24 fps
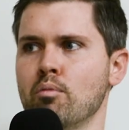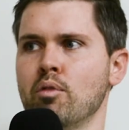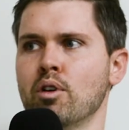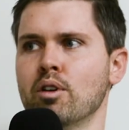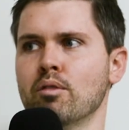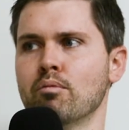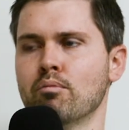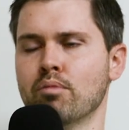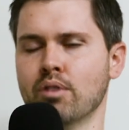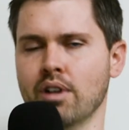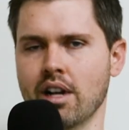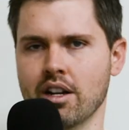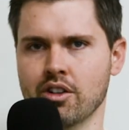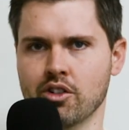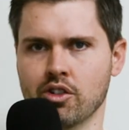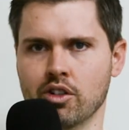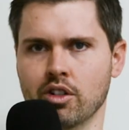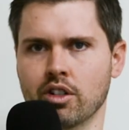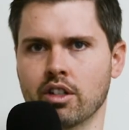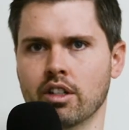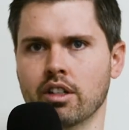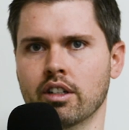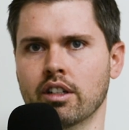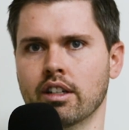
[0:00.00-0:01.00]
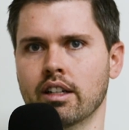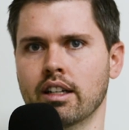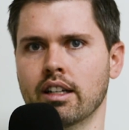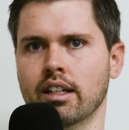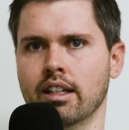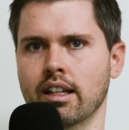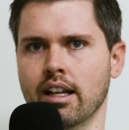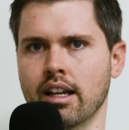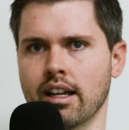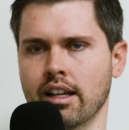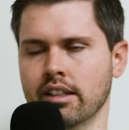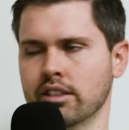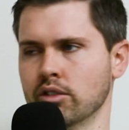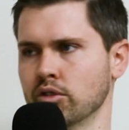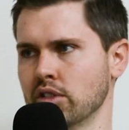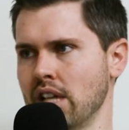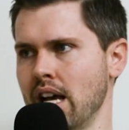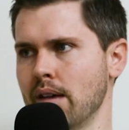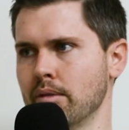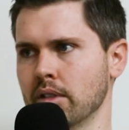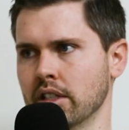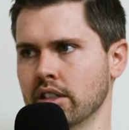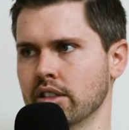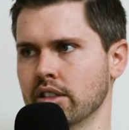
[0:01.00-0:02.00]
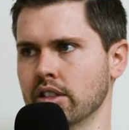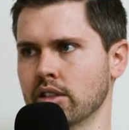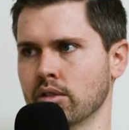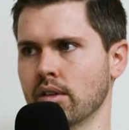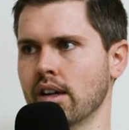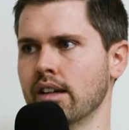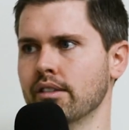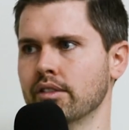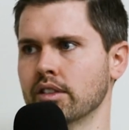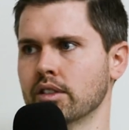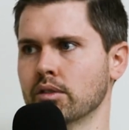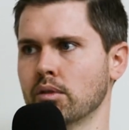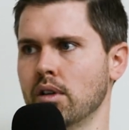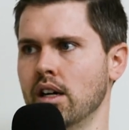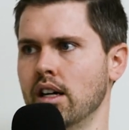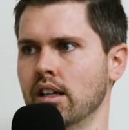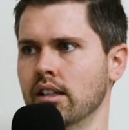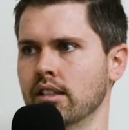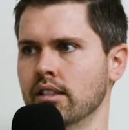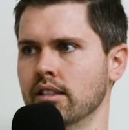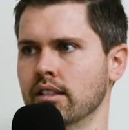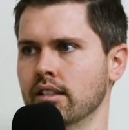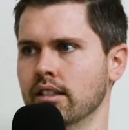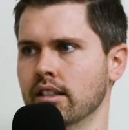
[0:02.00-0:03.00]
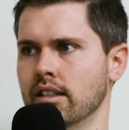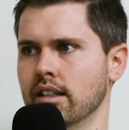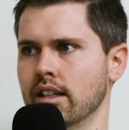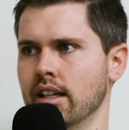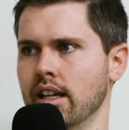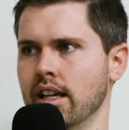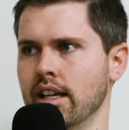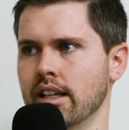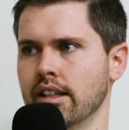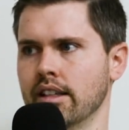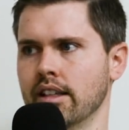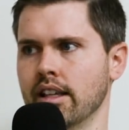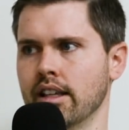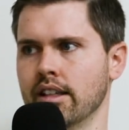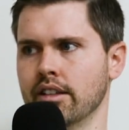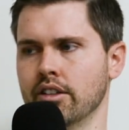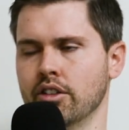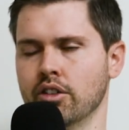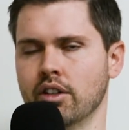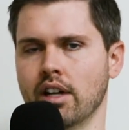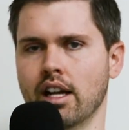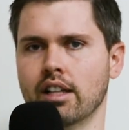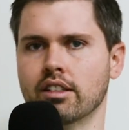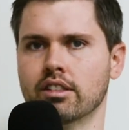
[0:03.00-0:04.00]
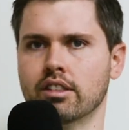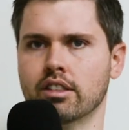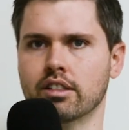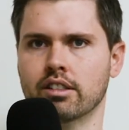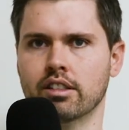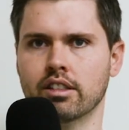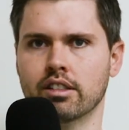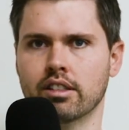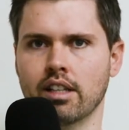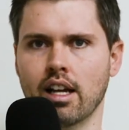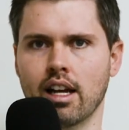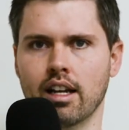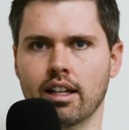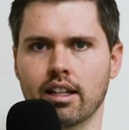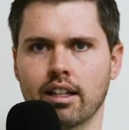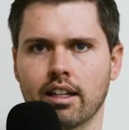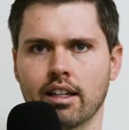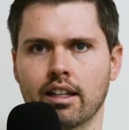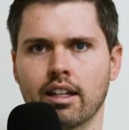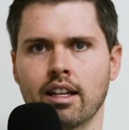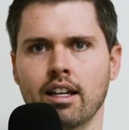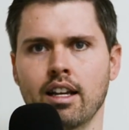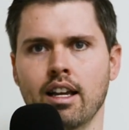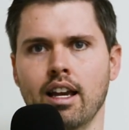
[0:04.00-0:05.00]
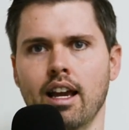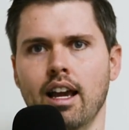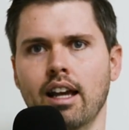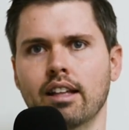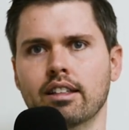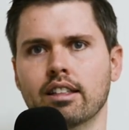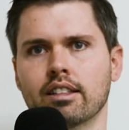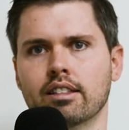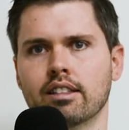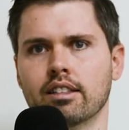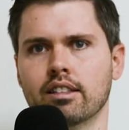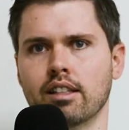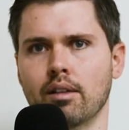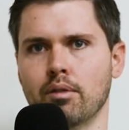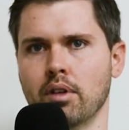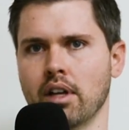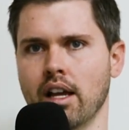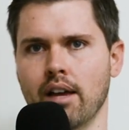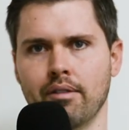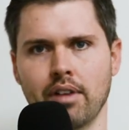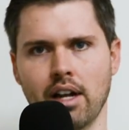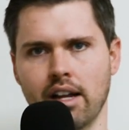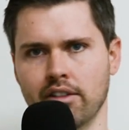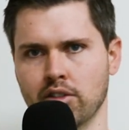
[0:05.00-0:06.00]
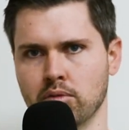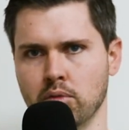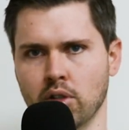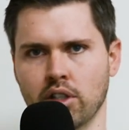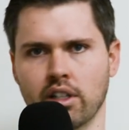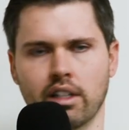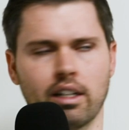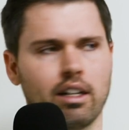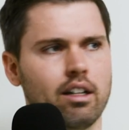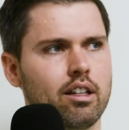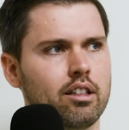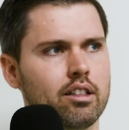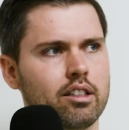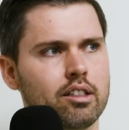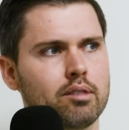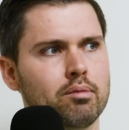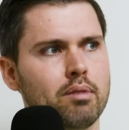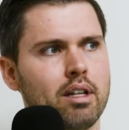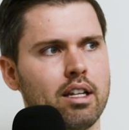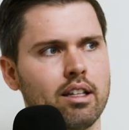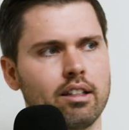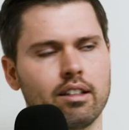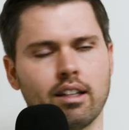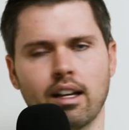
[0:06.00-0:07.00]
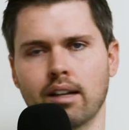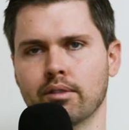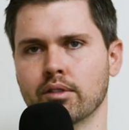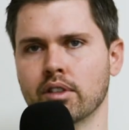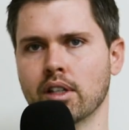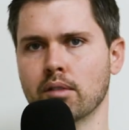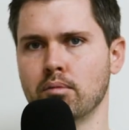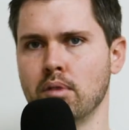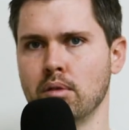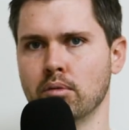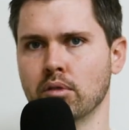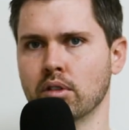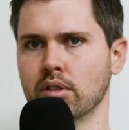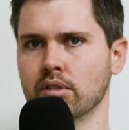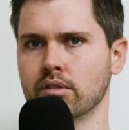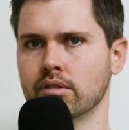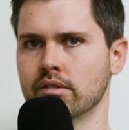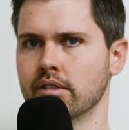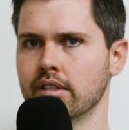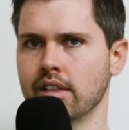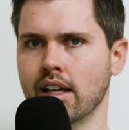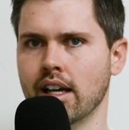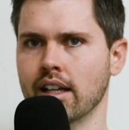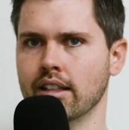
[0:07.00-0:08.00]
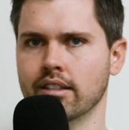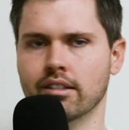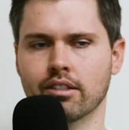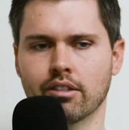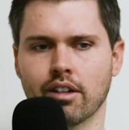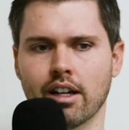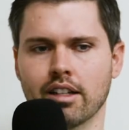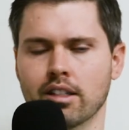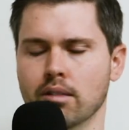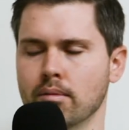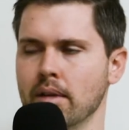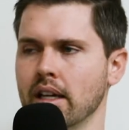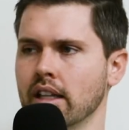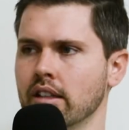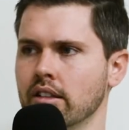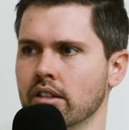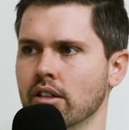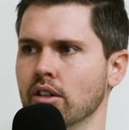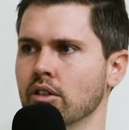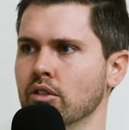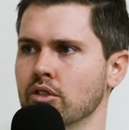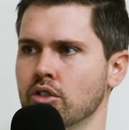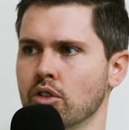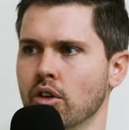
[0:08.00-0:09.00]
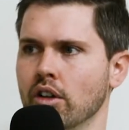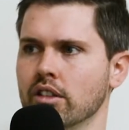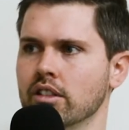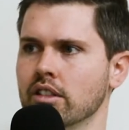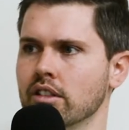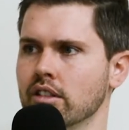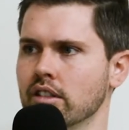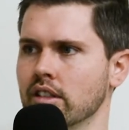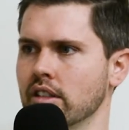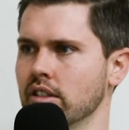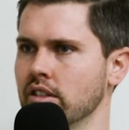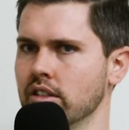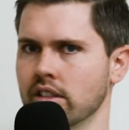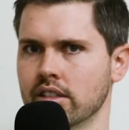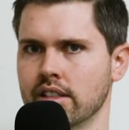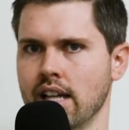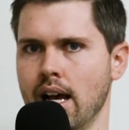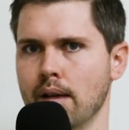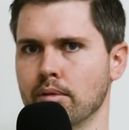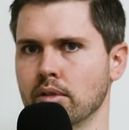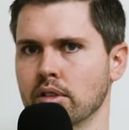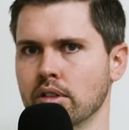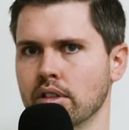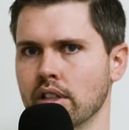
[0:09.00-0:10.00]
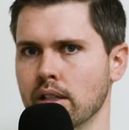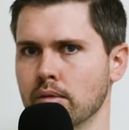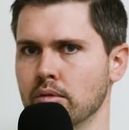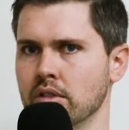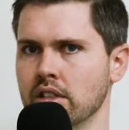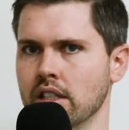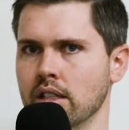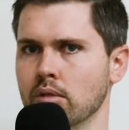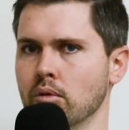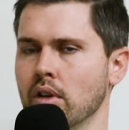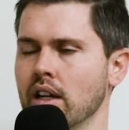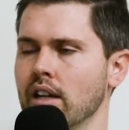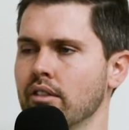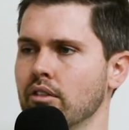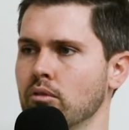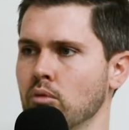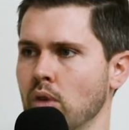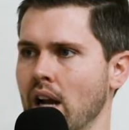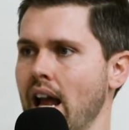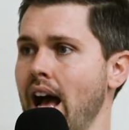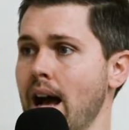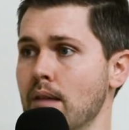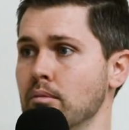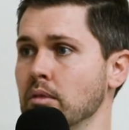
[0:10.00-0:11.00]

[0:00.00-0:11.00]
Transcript: were putting pressure, yeah. and I guess it was happening to your wife as well. Yeah, and yeah. and you guys just decided, and and this is something. I mean, I've spoken out on this many times. Like people had the right to make their own choices, and it's just absolutely obscene what what